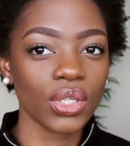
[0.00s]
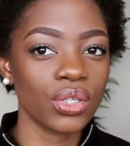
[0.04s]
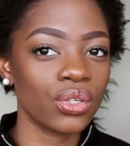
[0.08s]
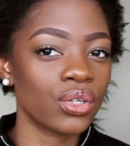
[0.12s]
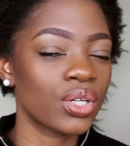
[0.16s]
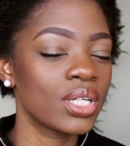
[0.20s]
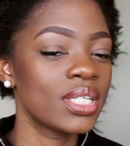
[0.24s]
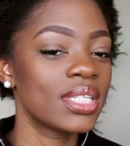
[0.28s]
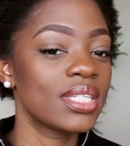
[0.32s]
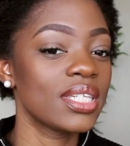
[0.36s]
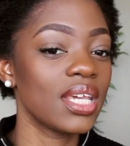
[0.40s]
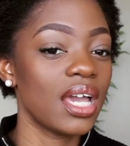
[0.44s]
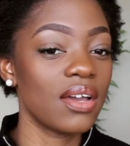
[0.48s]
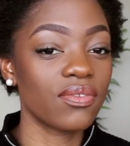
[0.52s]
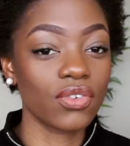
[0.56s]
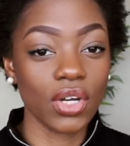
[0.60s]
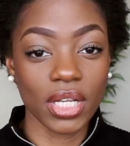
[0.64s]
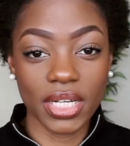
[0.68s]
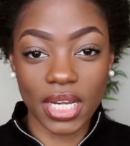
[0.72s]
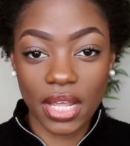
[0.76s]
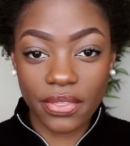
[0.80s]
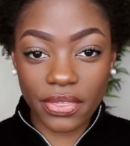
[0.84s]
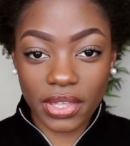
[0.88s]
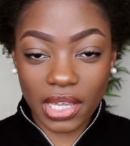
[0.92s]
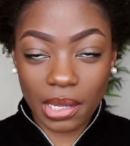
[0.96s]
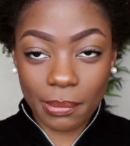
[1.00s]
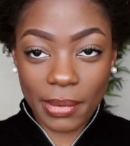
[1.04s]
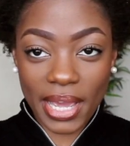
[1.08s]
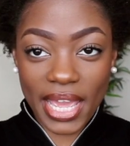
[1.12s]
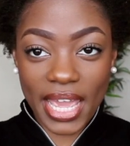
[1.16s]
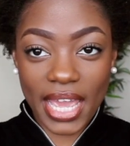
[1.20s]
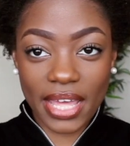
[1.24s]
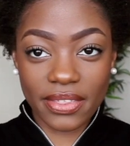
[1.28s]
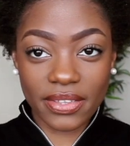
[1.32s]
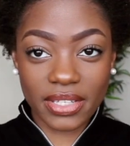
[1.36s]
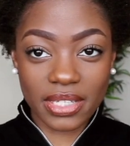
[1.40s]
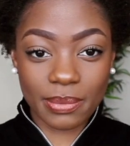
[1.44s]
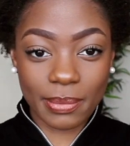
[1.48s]
You can see I've got nothing in my
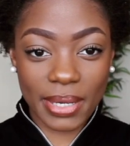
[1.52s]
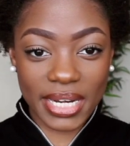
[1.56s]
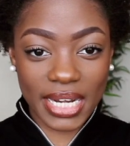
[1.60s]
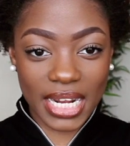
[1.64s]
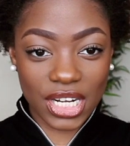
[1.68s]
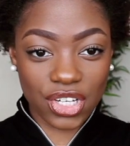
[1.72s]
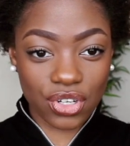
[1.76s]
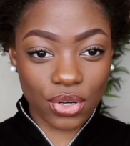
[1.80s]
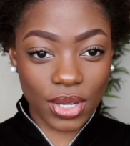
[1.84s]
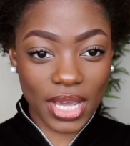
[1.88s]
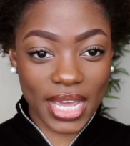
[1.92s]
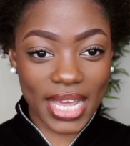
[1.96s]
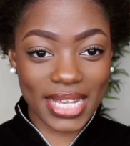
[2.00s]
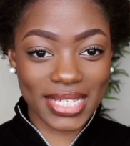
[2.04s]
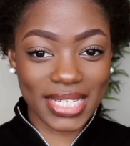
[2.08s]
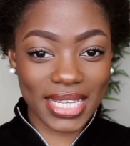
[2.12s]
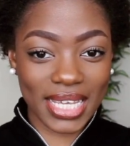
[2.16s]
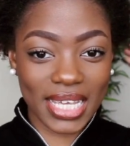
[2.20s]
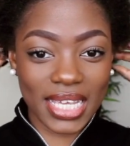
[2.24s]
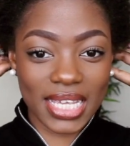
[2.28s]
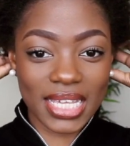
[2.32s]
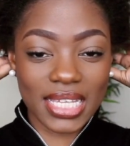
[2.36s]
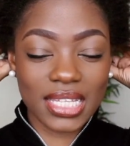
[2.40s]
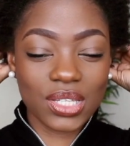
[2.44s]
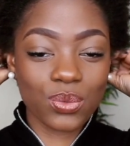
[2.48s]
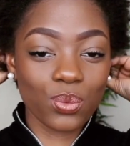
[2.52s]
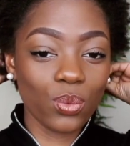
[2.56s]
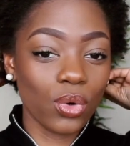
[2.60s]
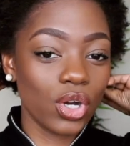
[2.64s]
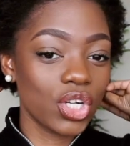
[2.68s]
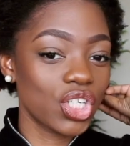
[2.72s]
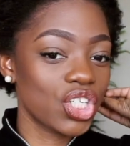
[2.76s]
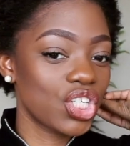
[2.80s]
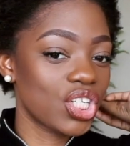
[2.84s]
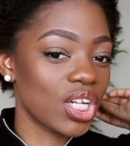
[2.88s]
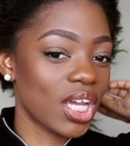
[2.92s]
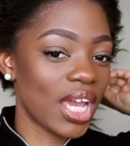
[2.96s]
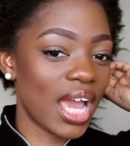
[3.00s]
hair. This is my natural hair as it is.
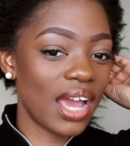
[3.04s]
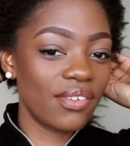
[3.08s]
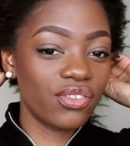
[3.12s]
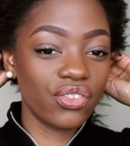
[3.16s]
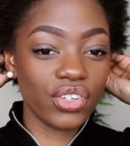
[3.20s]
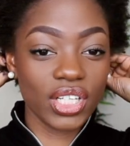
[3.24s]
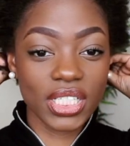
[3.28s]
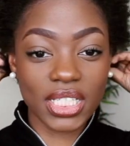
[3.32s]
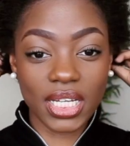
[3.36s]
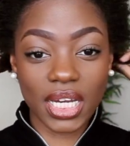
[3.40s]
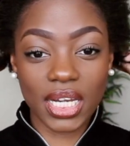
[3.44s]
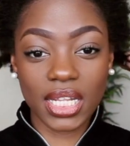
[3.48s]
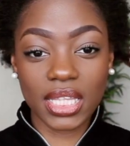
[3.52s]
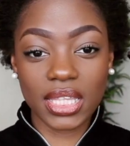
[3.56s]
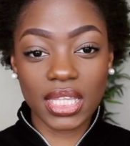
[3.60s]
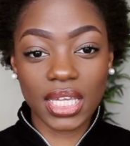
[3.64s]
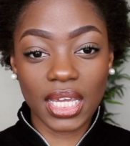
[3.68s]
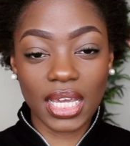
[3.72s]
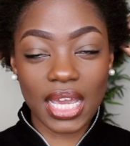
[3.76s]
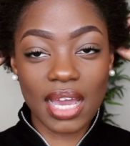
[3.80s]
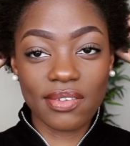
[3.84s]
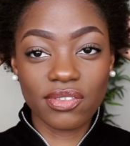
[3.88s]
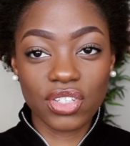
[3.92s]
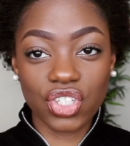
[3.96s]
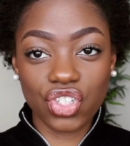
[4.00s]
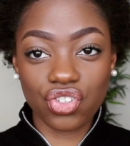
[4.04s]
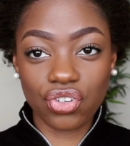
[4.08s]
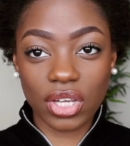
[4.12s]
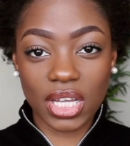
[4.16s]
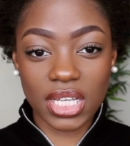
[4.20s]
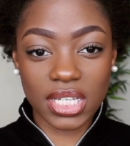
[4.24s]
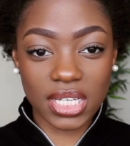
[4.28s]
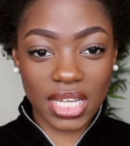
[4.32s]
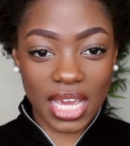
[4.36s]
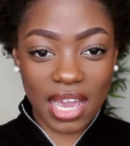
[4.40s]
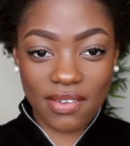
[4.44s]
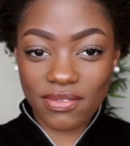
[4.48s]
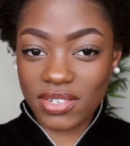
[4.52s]
Washed it, haven't really done anything, haven't
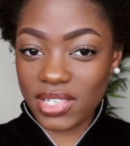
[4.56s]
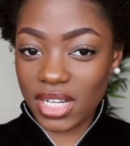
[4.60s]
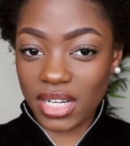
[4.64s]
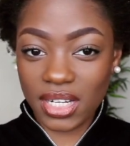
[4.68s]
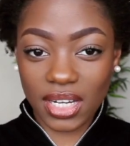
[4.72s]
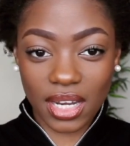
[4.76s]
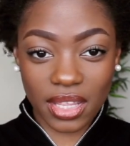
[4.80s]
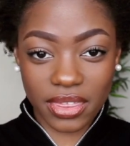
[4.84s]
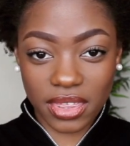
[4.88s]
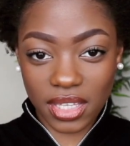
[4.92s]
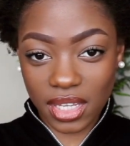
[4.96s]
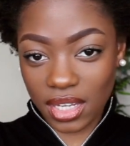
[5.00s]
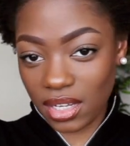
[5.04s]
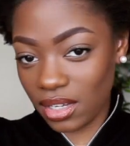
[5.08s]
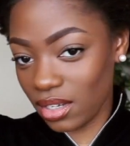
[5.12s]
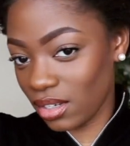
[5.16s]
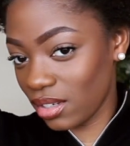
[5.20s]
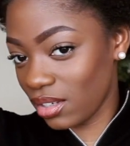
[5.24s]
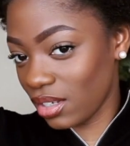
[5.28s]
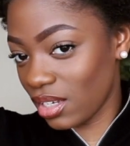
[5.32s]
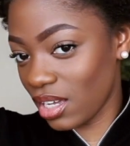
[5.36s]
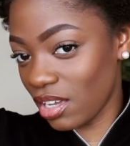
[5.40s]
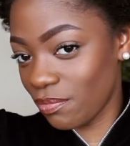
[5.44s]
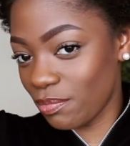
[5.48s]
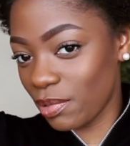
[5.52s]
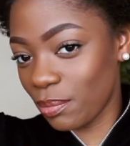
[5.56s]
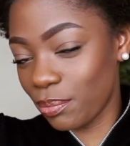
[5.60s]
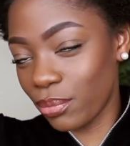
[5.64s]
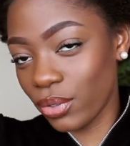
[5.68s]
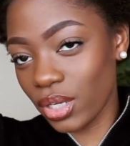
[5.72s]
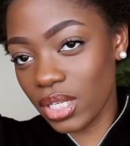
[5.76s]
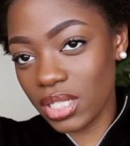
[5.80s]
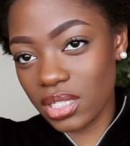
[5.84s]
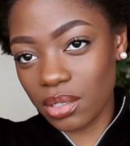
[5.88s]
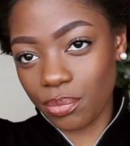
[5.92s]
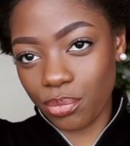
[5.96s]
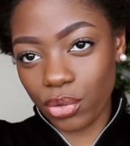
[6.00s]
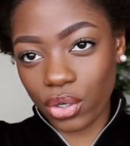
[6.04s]
straightened it, haven't done nothing. I've been
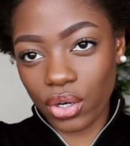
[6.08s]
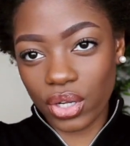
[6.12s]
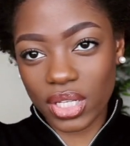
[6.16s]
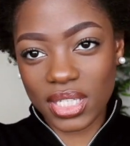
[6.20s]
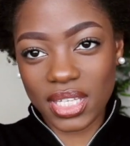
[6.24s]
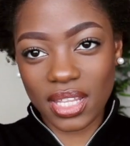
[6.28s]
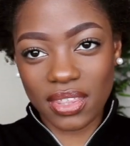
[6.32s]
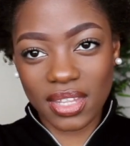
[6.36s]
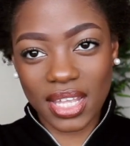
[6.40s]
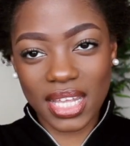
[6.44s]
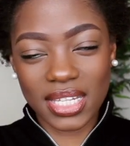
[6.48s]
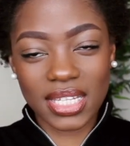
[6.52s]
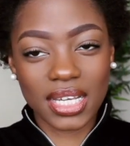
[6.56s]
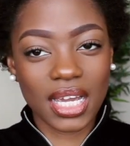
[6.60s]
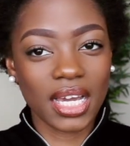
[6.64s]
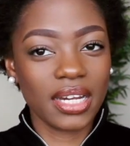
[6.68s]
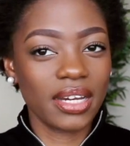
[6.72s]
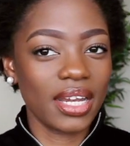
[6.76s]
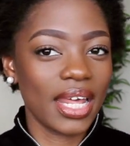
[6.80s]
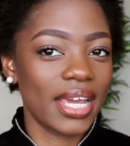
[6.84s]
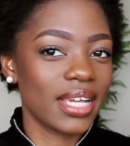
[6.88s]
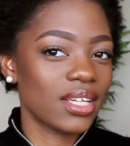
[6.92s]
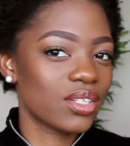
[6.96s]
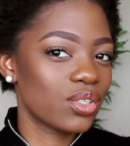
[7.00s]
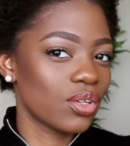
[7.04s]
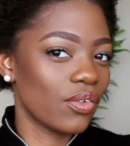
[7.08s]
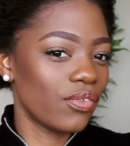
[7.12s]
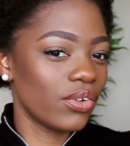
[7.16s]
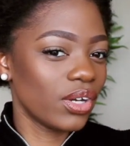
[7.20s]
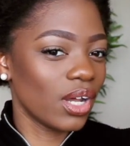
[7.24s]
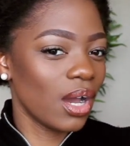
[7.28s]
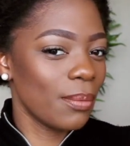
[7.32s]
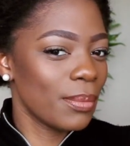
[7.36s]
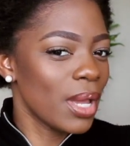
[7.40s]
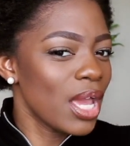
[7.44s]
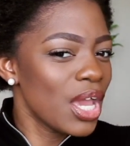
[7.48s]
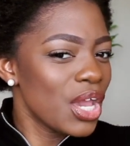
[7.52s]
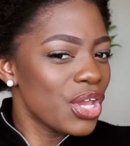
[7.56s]
putting some products in there to kind of like soften it
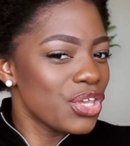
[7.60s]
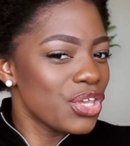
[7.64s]
up.